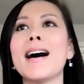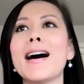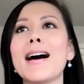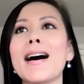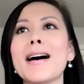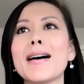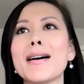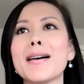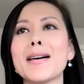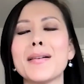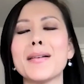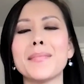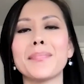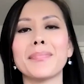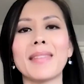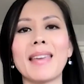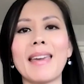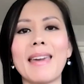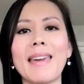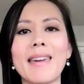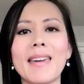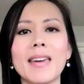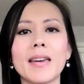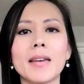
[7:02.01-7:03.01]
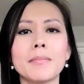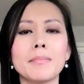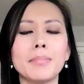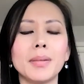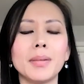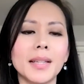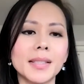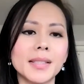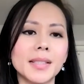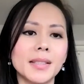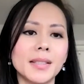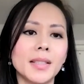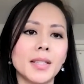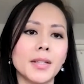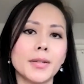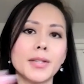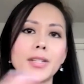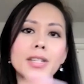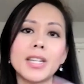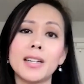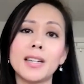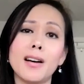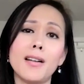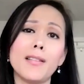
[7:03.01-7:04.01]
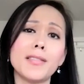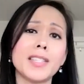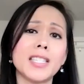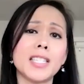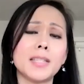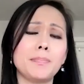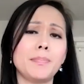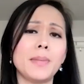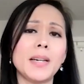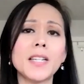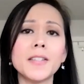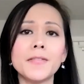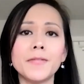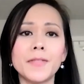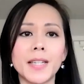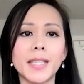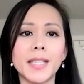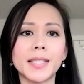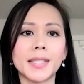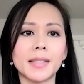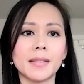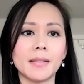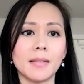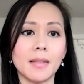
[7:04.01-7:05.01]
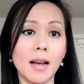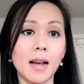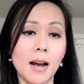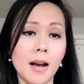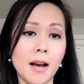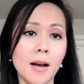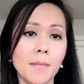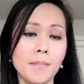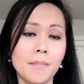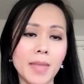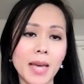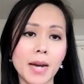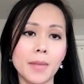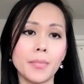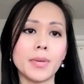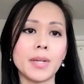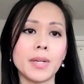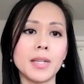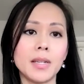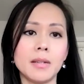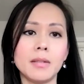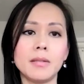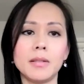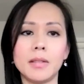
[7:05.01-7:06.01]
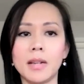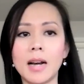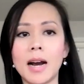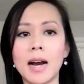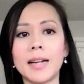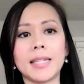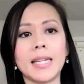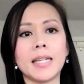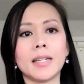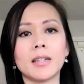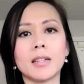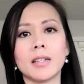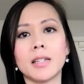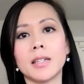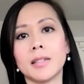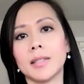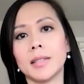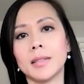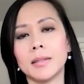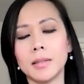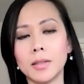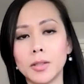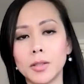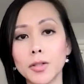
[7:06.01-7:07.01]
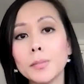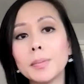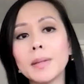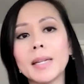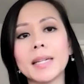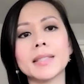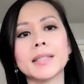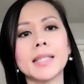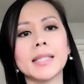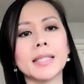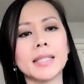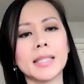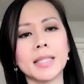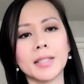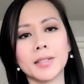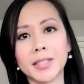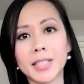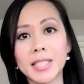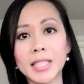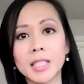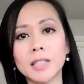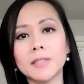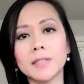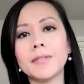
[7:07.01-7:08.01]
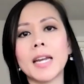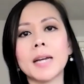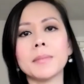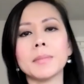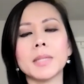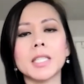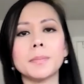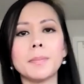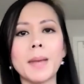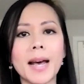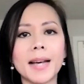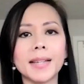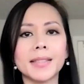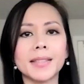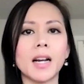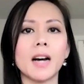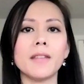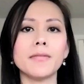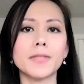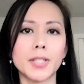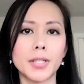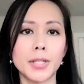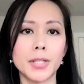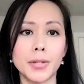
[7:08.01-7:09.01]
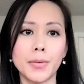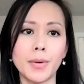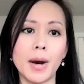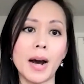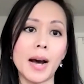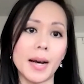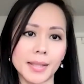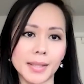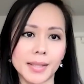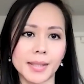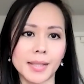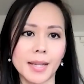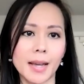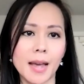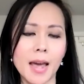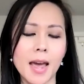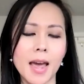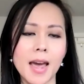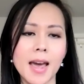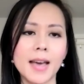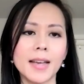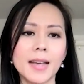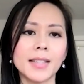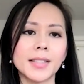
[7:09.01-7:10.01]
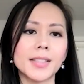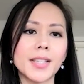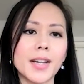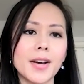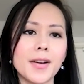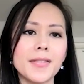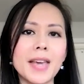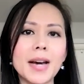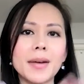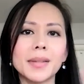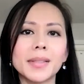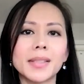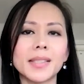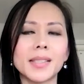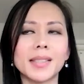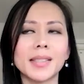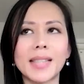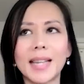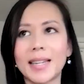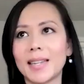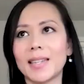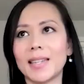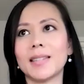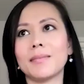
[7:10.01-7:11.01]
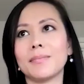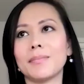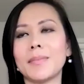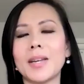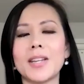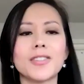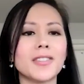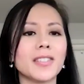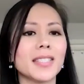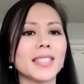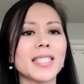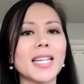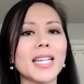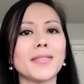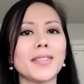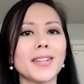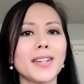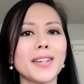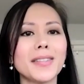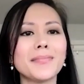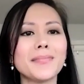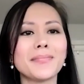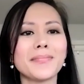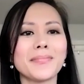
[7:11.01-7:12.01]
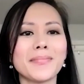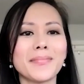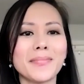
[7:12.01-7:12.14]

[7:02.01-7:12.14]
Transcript: And plus, you get all these benefits that we got in our duplexes and our single families passed off to us. So that was the second major discovery.